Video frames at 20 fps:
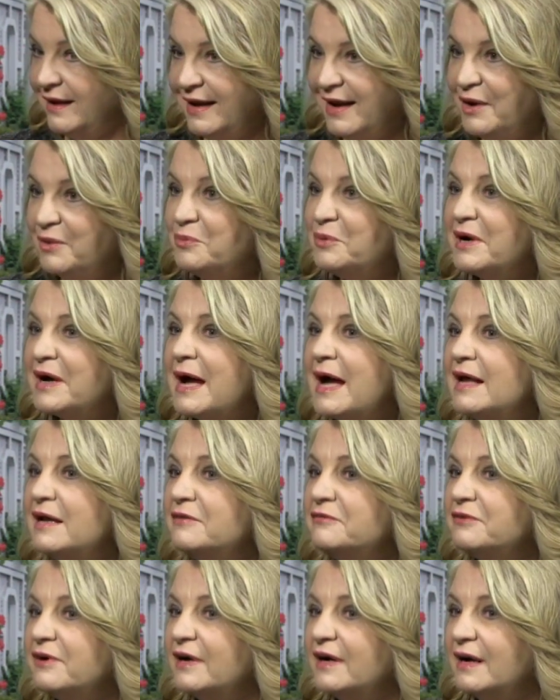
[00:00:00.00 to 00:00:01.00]
So. What kind
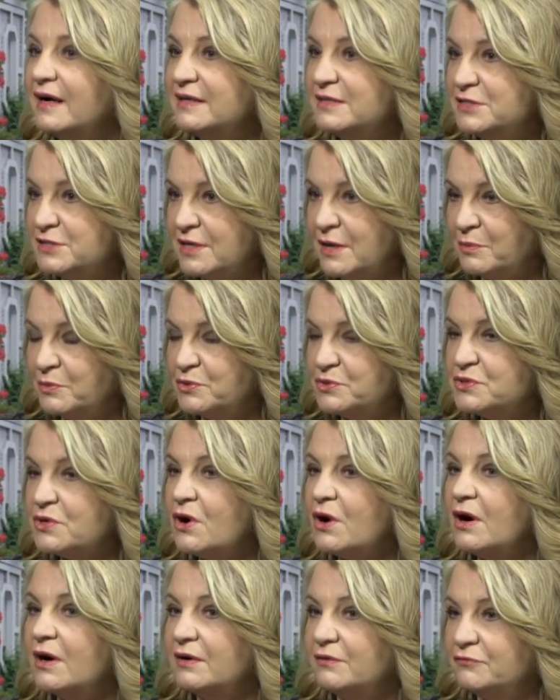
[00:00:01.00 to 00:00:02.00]
of uh, ensembles
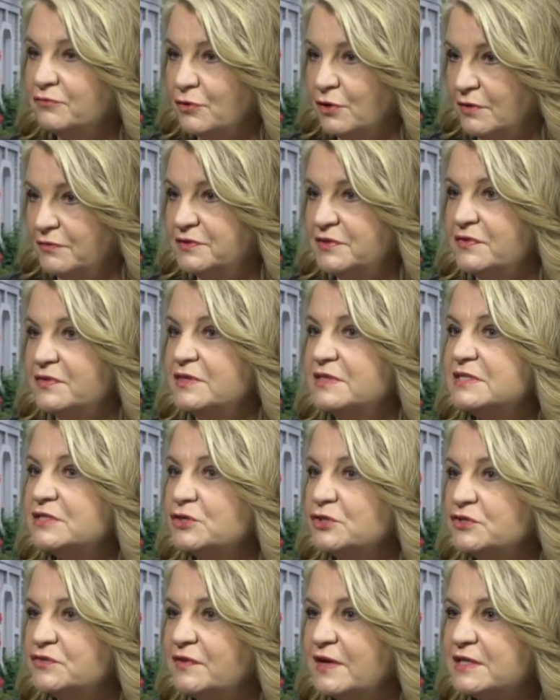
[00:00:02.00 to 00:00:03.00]
are involved in this
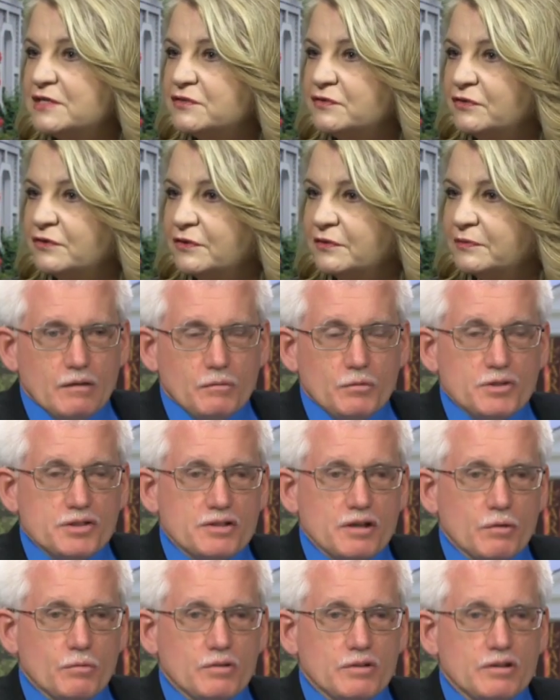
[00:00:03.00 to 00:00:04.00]
year's festival? We
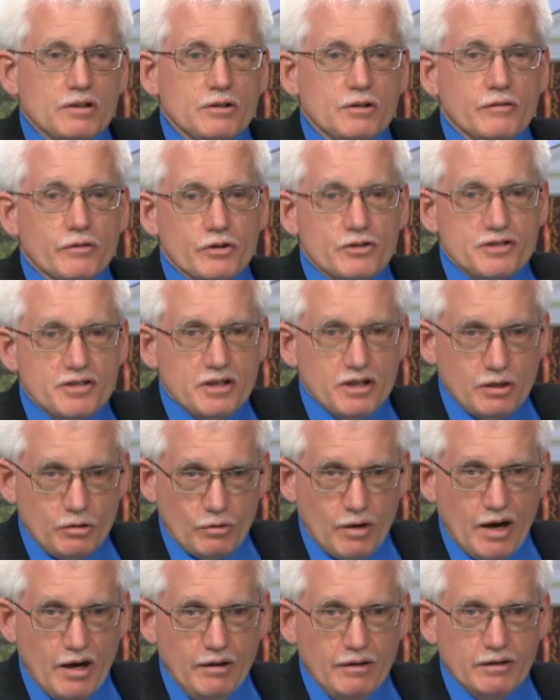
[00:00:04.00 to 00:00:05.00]
start with the University
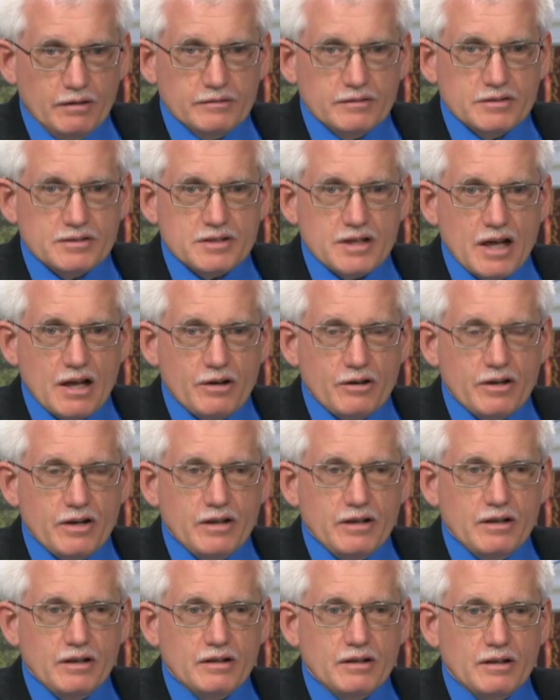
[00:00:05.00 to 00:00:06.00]
Chorale on mm -hmm.
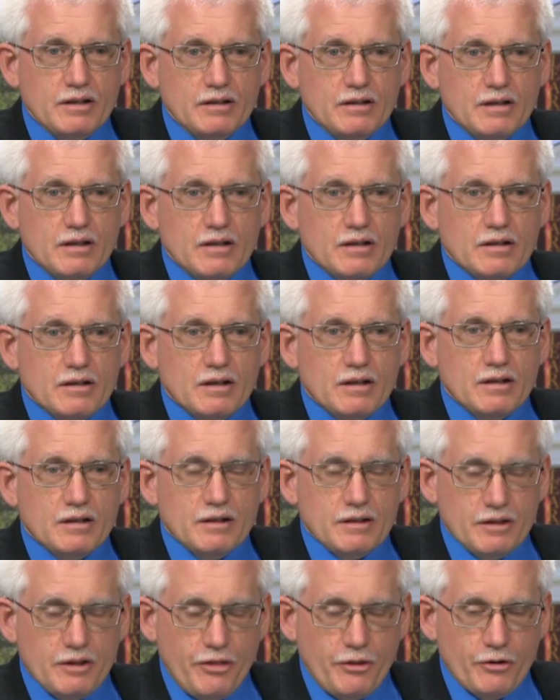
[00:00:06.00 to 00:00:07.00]
Saturday, and then. Mm -hmm on
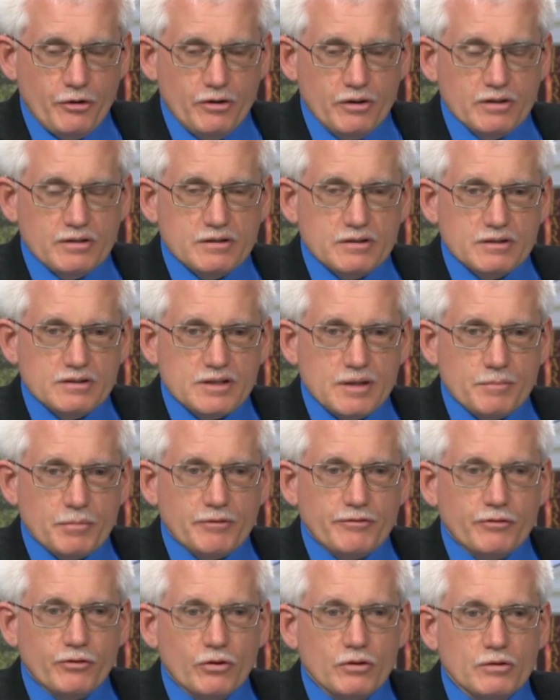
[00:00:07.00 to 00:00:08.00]
uh, the 3rd and December
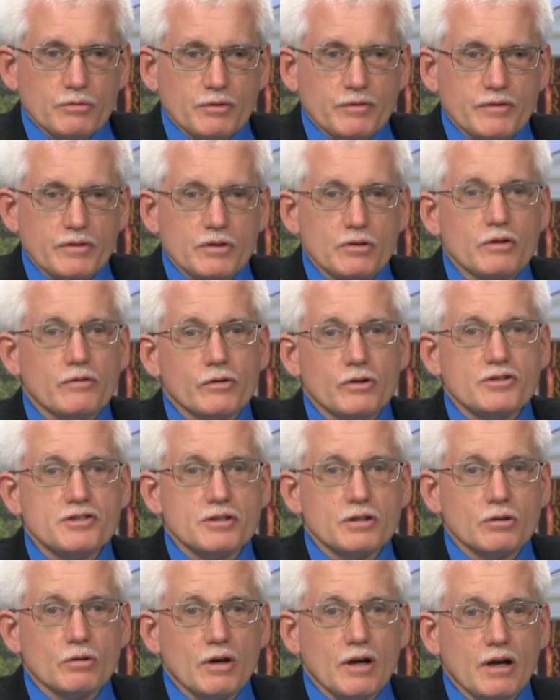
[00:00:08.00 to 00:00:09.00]
4th with the
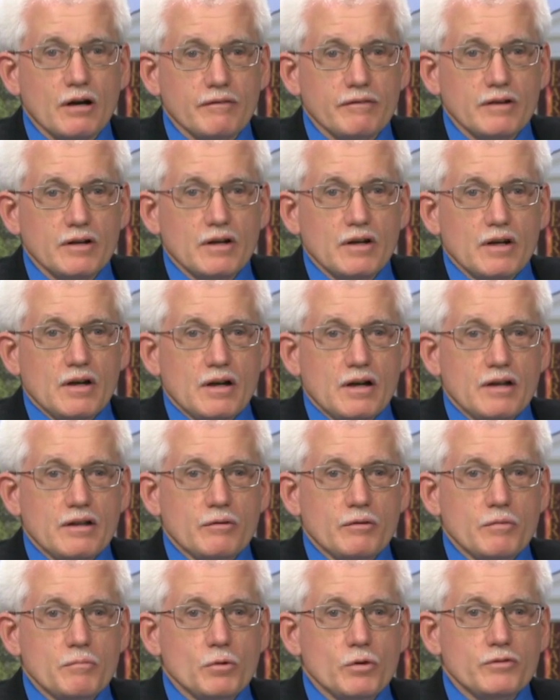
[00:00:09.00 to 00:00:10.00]
University Crowd. And then
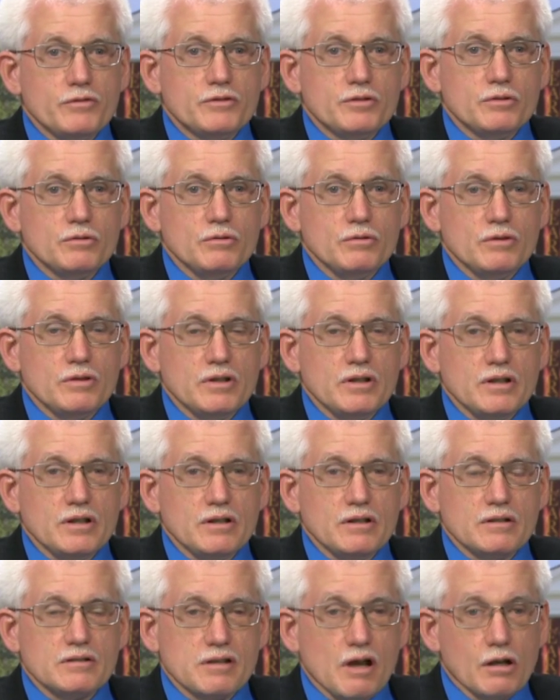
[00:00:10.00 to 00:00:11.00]
we moved to
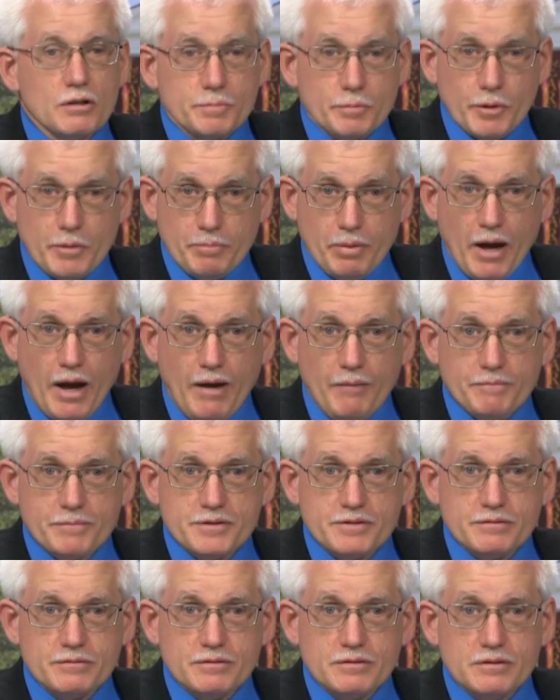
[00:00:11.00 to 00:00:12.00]
the Salisbury
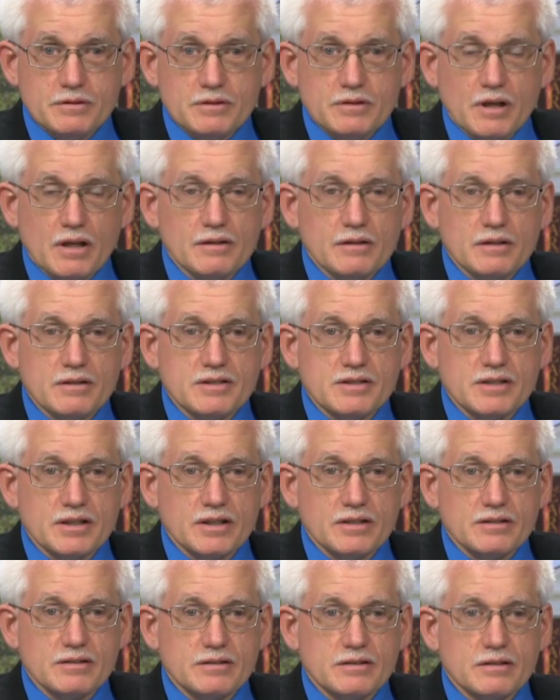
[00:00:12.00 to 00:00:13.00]
Pops, which is on the
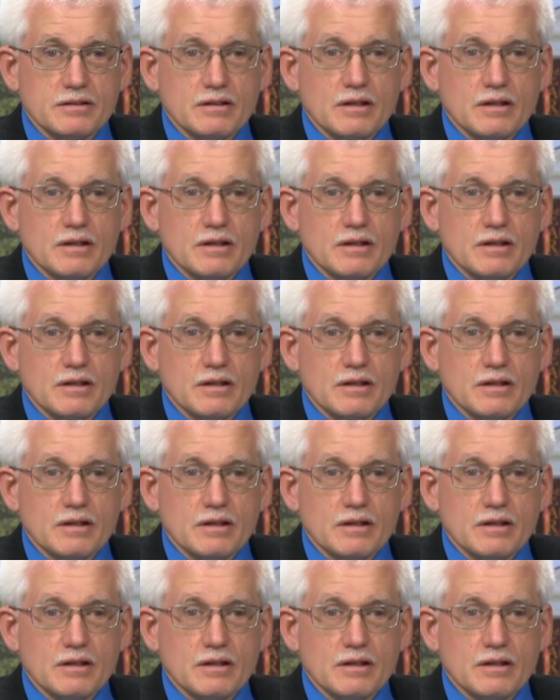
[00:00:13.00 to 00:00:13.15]
6th